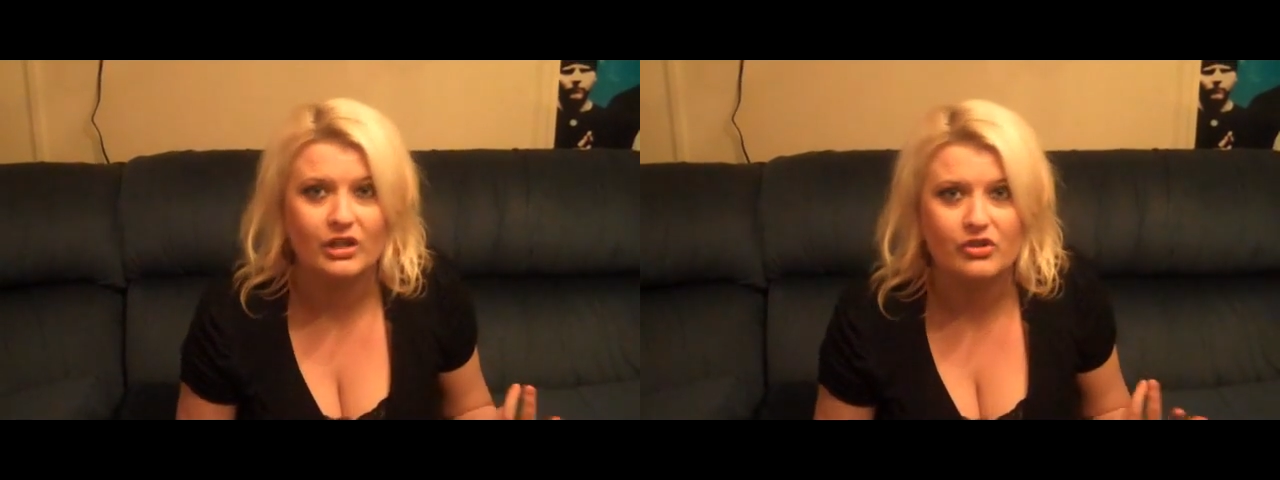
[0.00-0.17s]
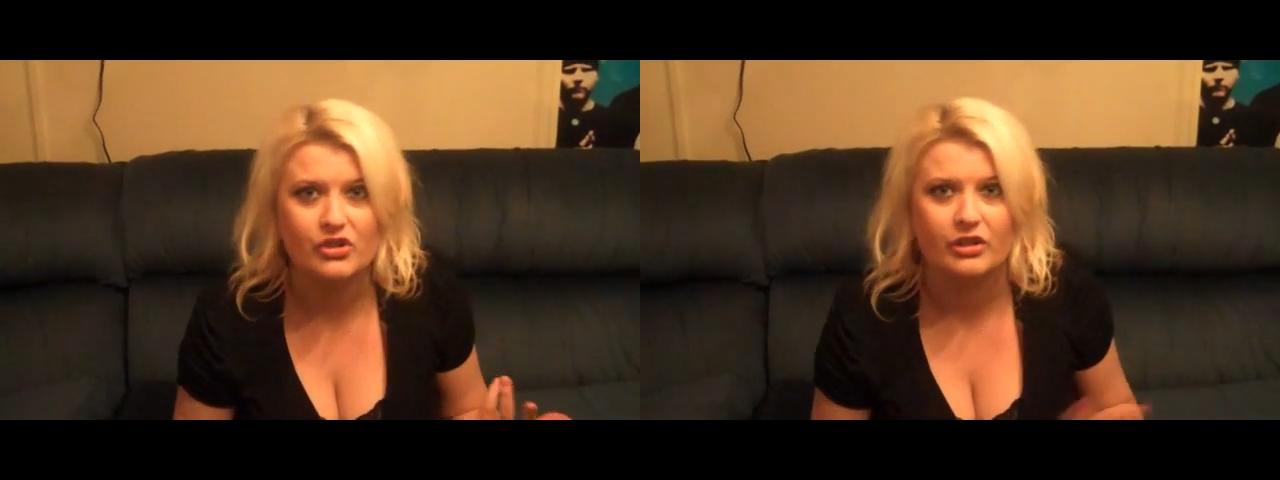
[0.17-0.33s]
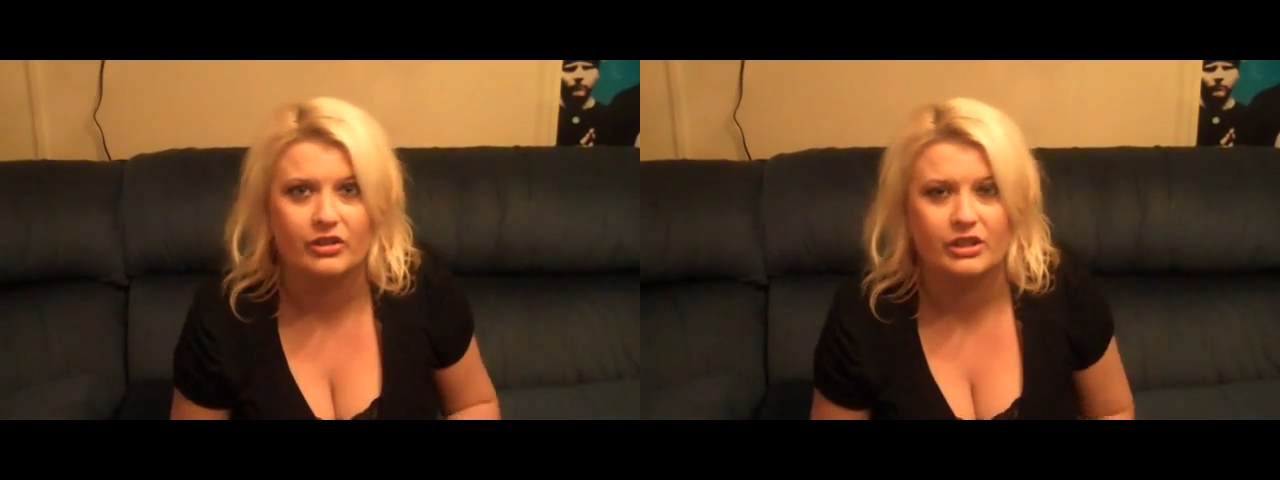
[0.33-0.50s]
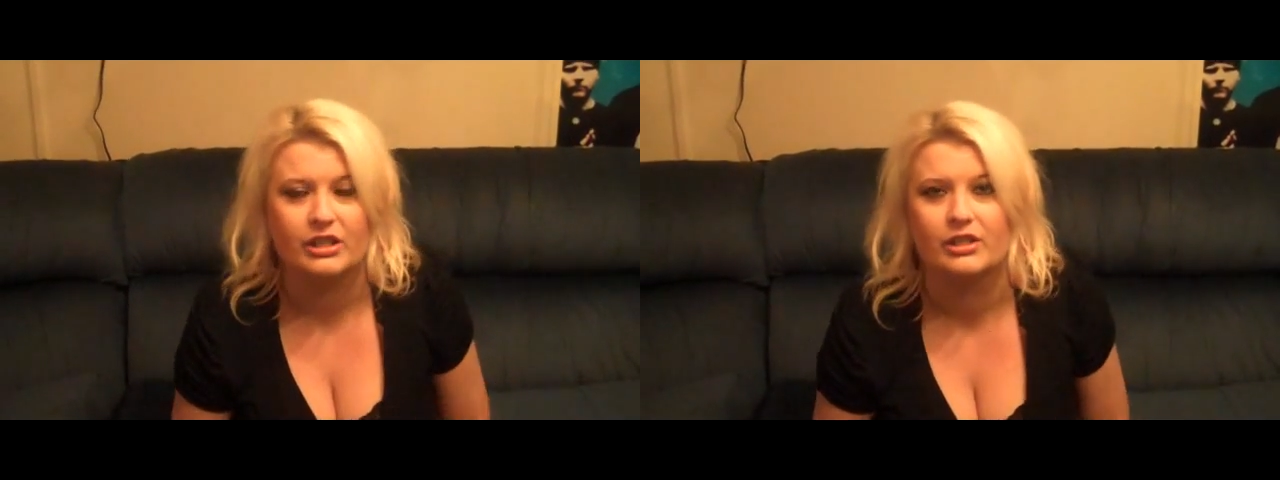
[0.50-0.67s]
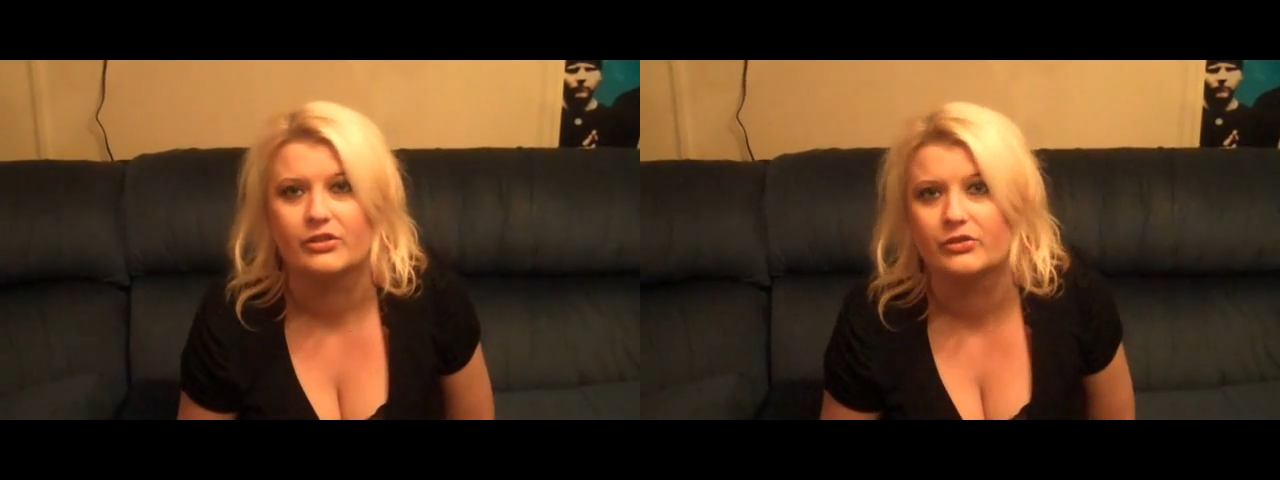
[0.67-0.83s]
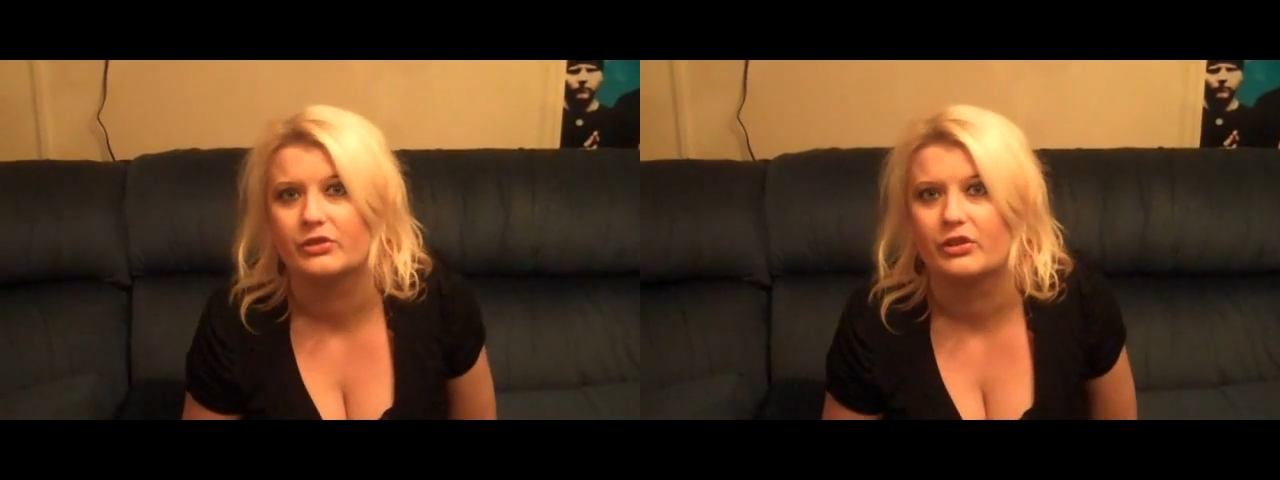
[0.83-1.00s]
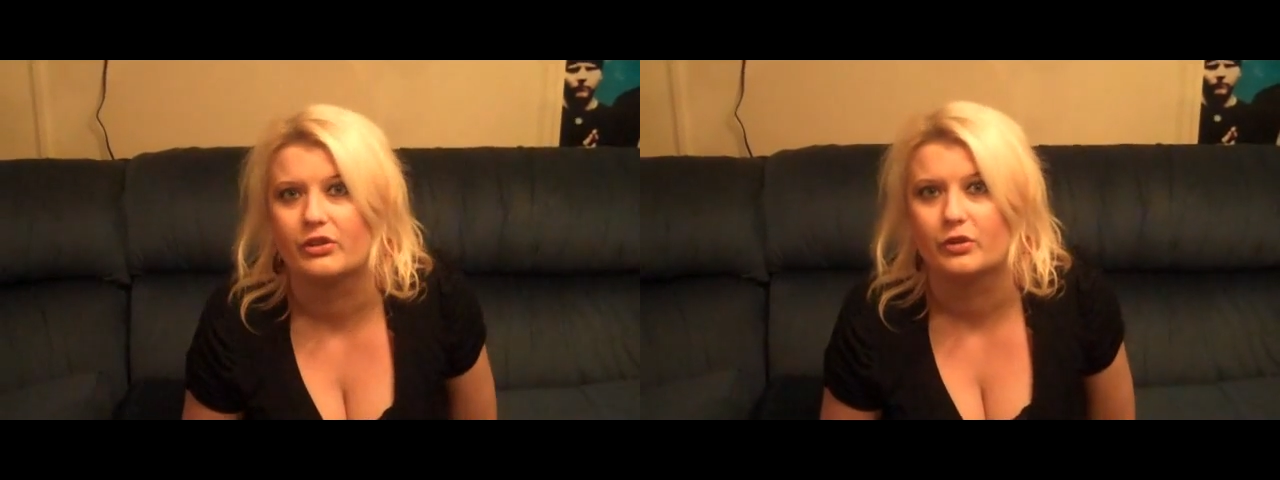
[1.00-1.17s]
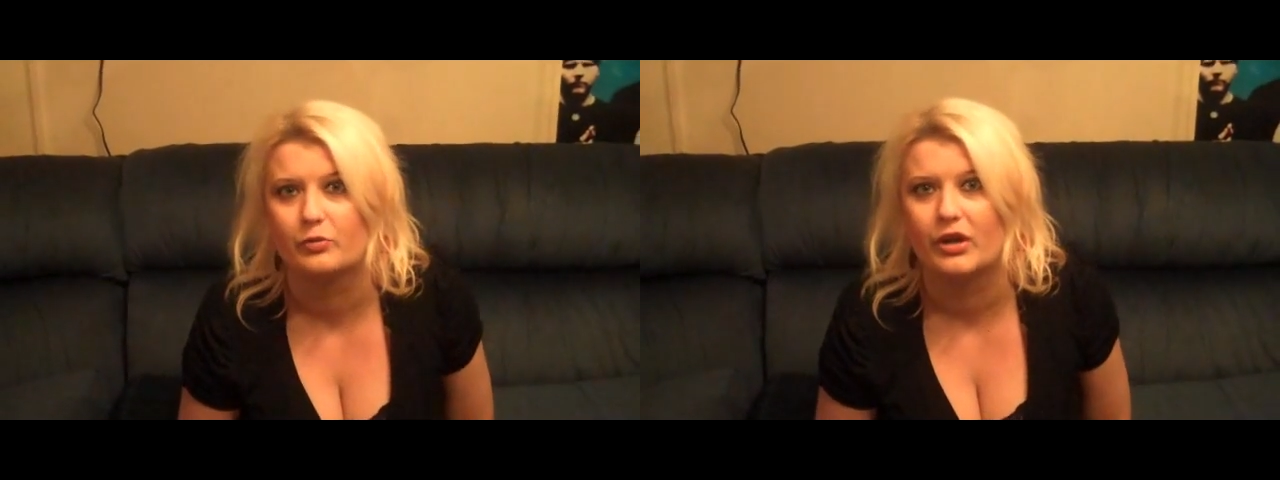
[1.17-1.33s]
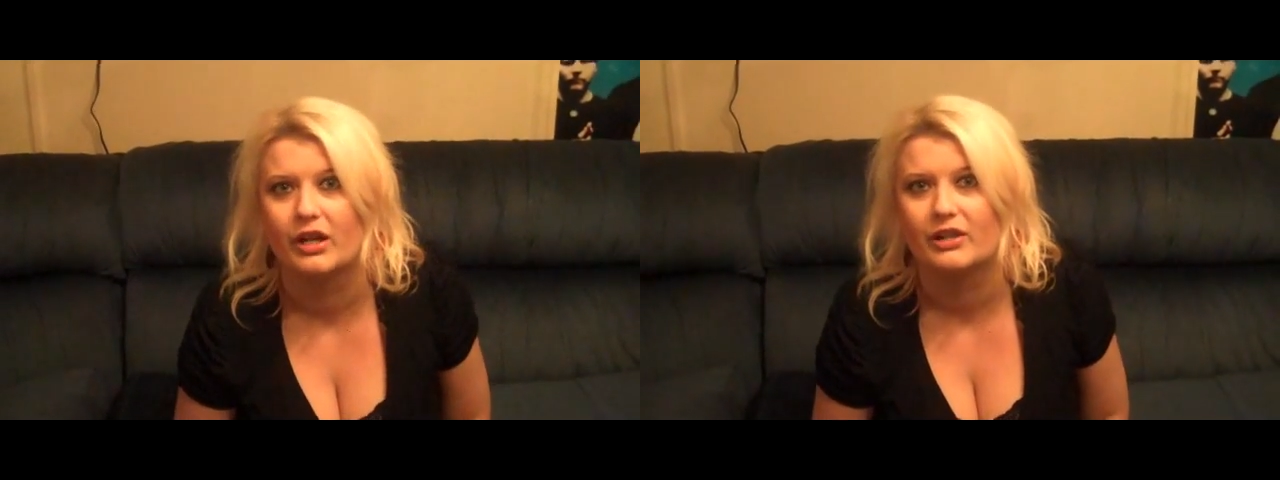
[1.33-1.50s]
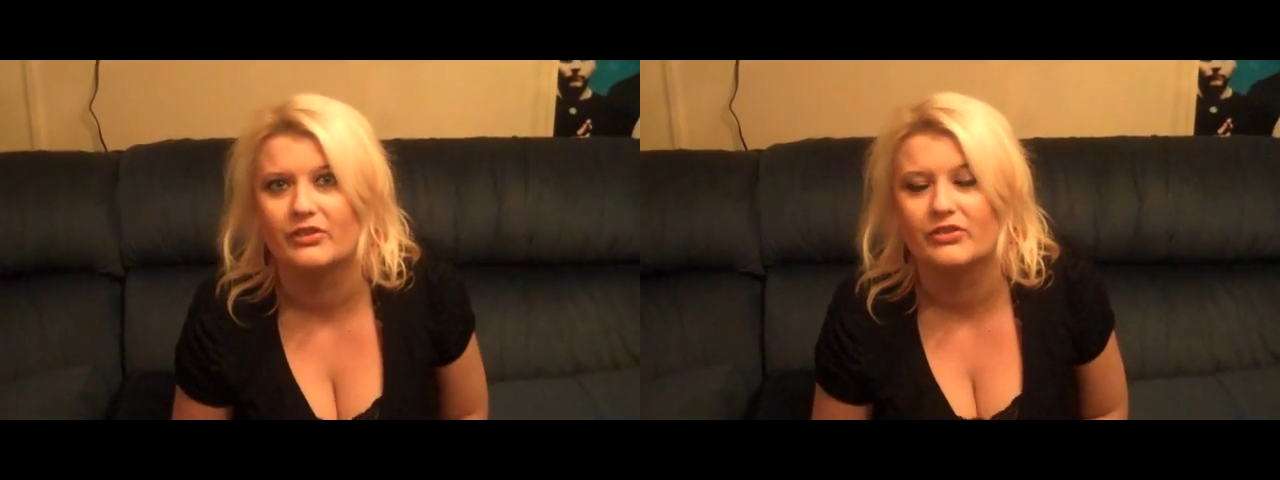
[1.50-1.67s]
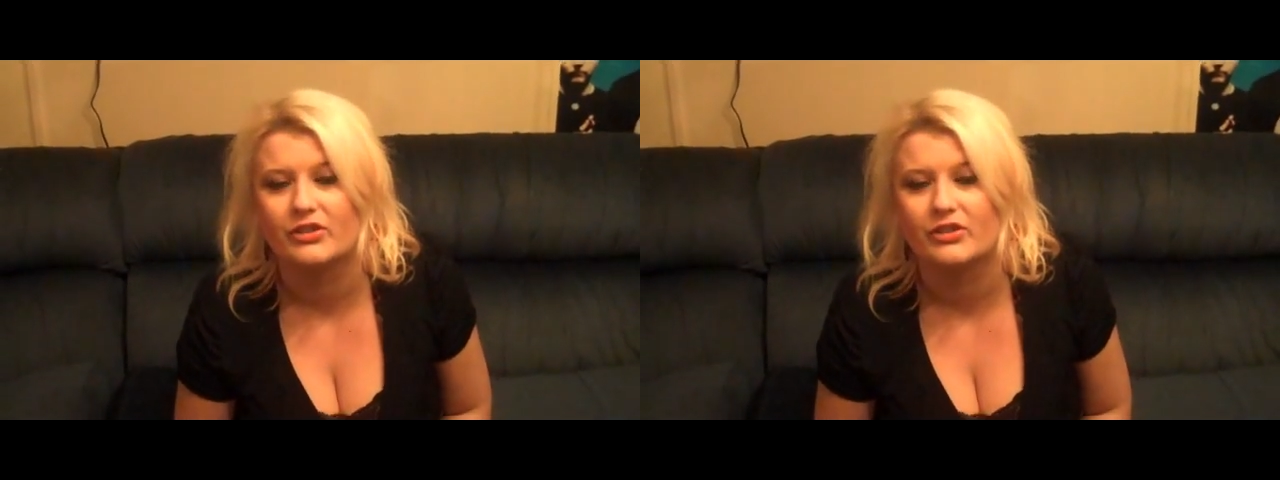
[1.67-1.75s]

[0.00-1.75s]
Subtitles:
and share the deals with other brides.